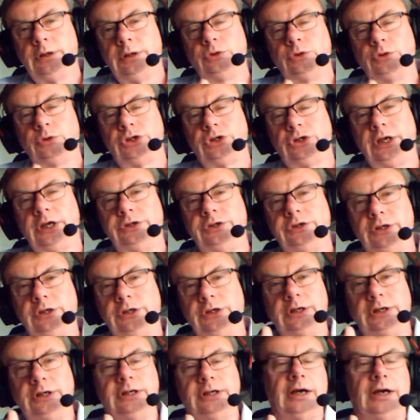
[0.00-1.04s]
In which case you
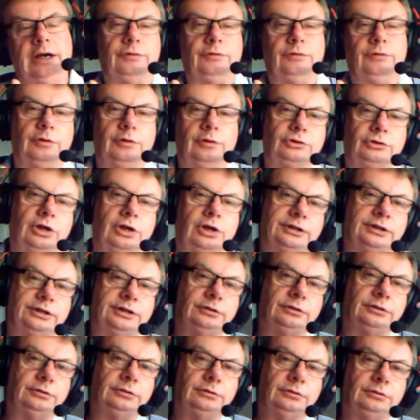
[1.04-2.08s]
need to have their
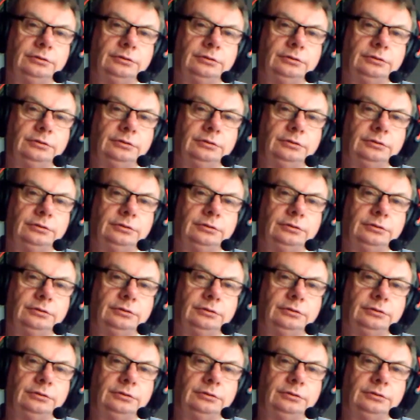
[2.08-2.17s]
address.